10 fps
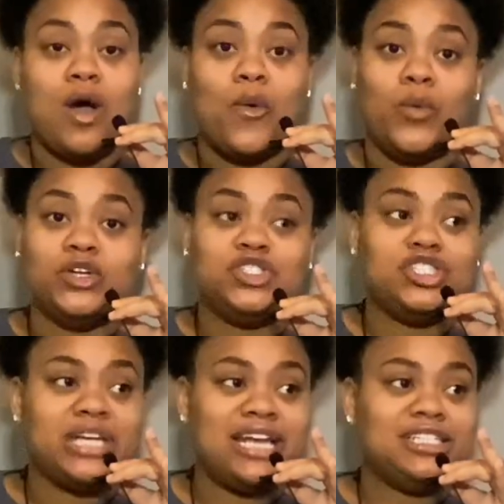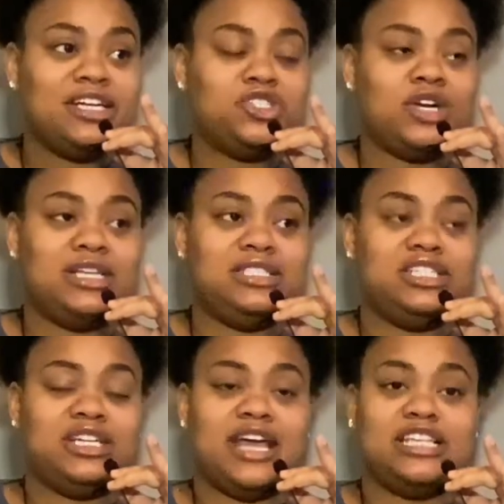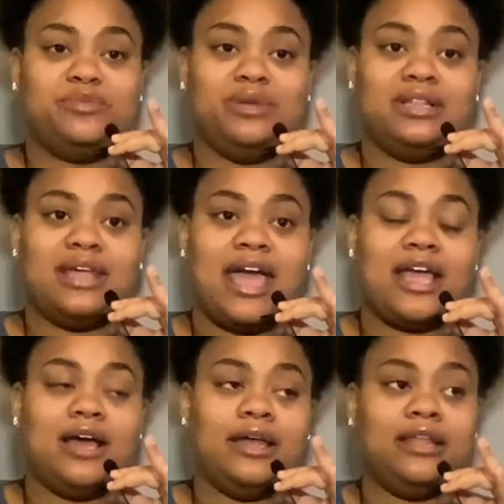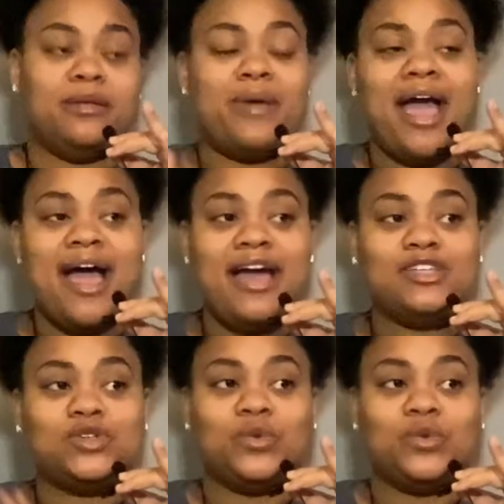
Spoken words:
what your change and transition has been like in the past,